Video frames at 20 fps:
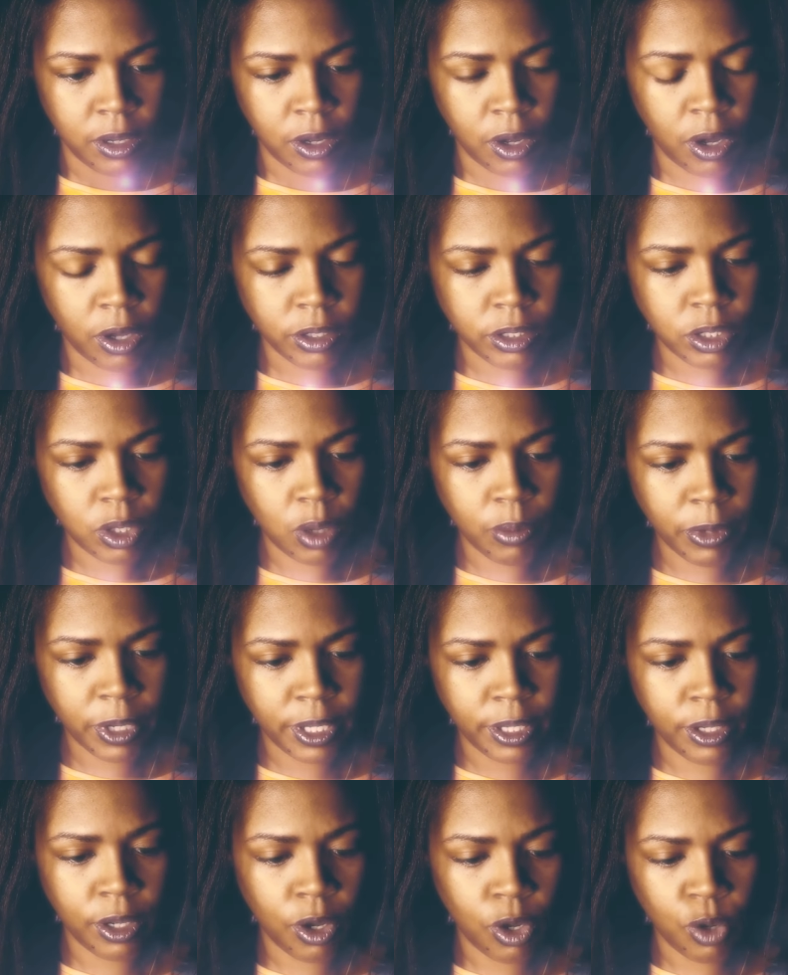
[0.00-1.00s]
Also, I'm
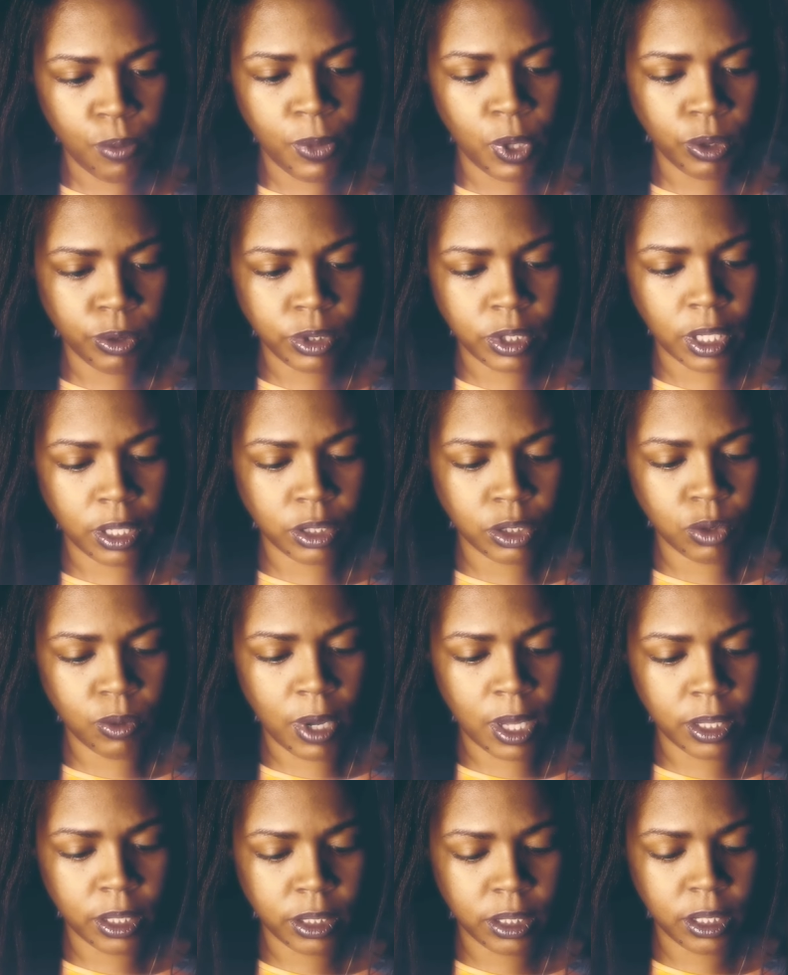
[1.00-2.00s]
getting hobo
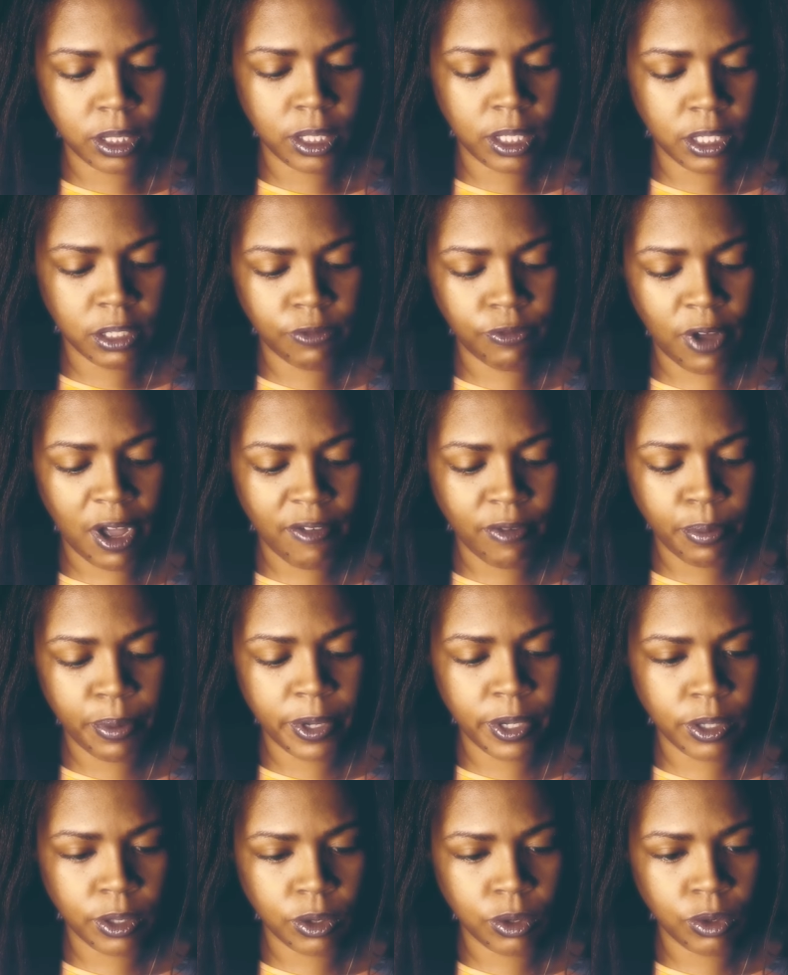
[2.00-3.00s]
sexuality because Five of
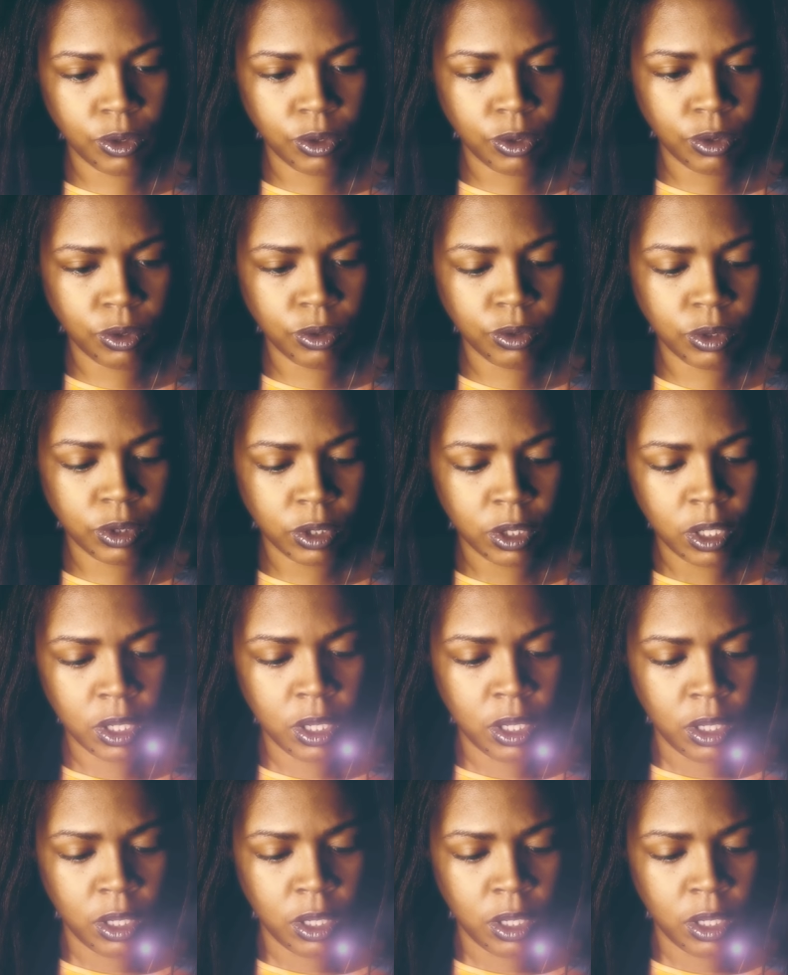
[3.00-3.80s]
Pentacles